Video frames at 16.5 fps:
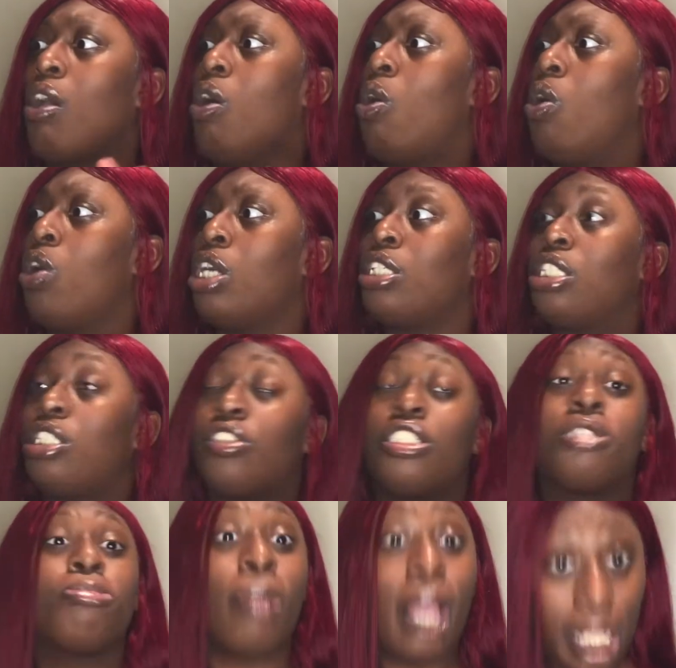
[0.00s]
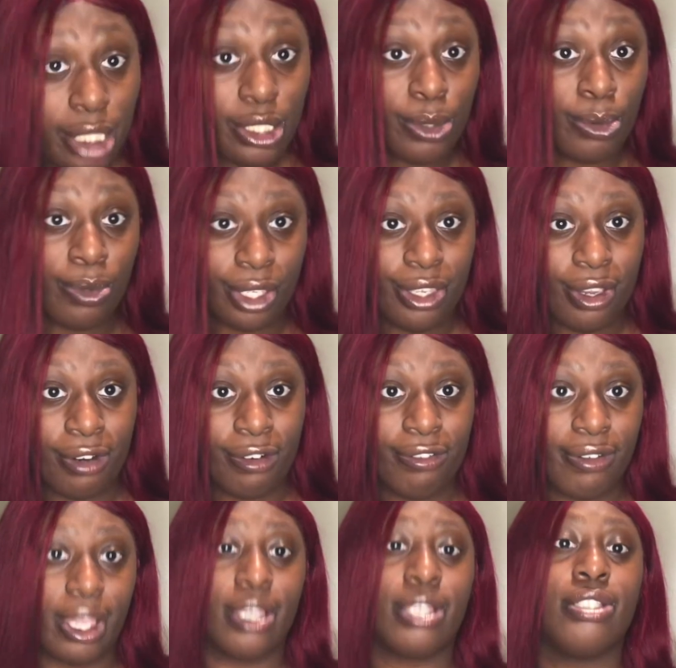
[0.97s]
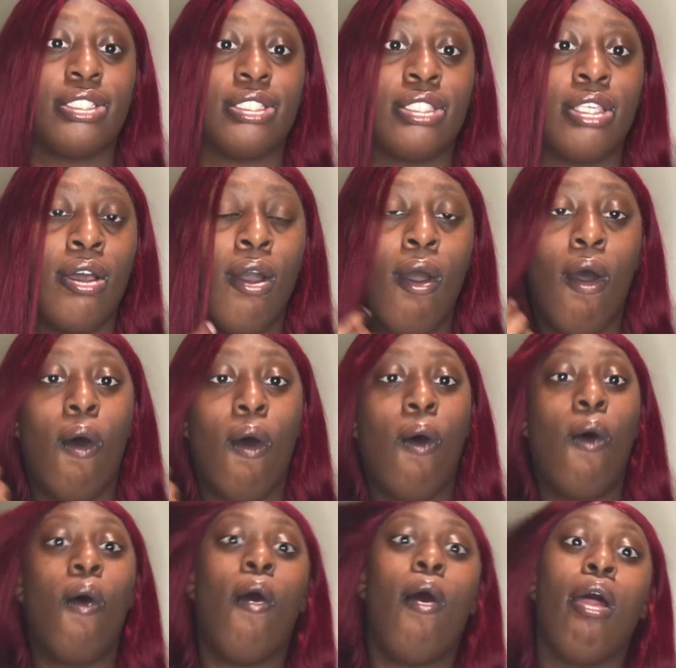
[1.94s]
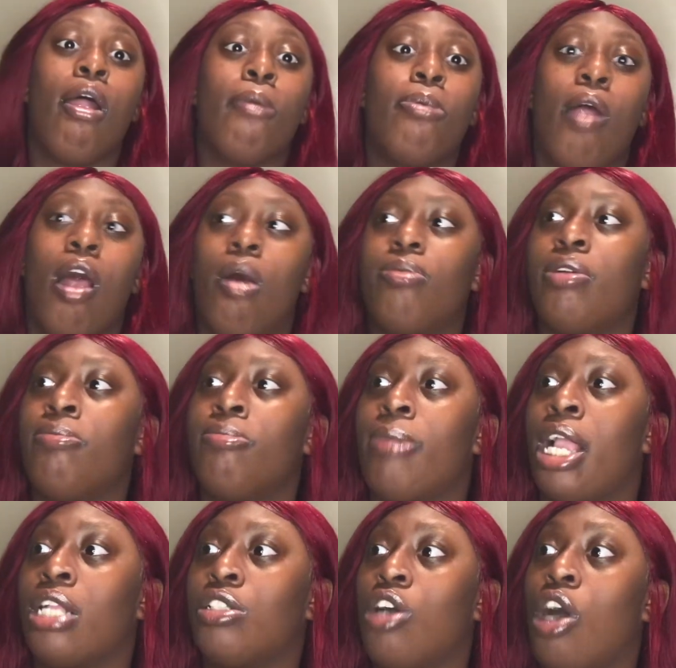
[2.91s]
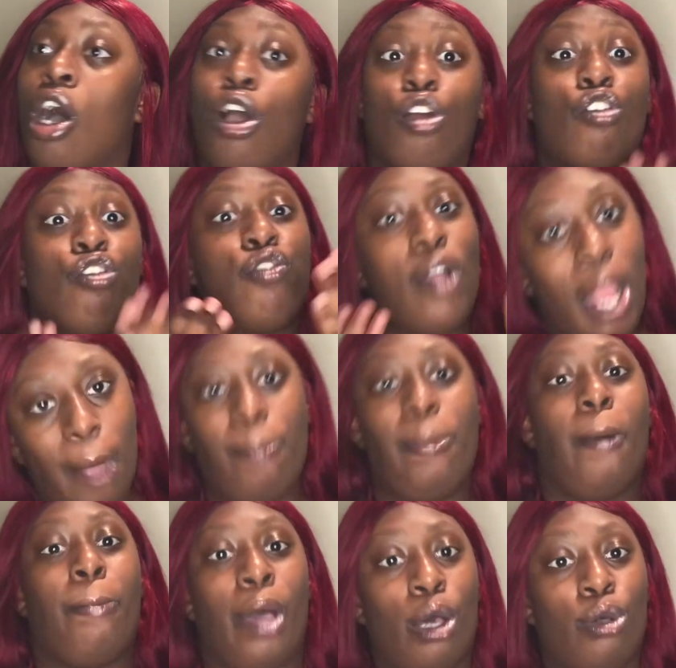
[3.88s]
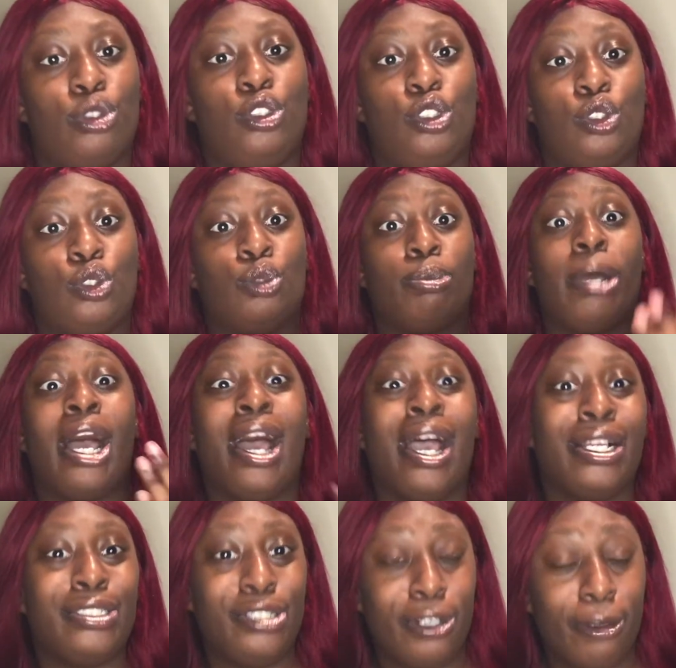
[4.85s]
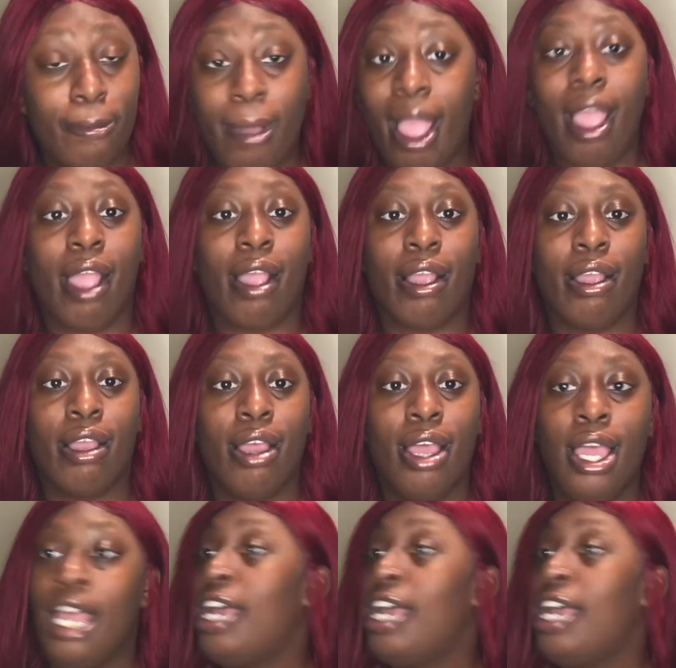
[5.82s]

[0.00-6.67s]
or disrespect you in your face, or probably might talk crap about you behind your back.